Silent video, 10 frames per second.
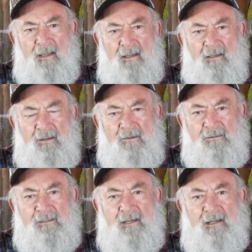and
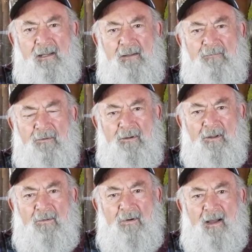used for a
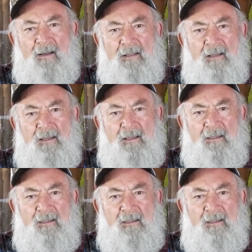little while.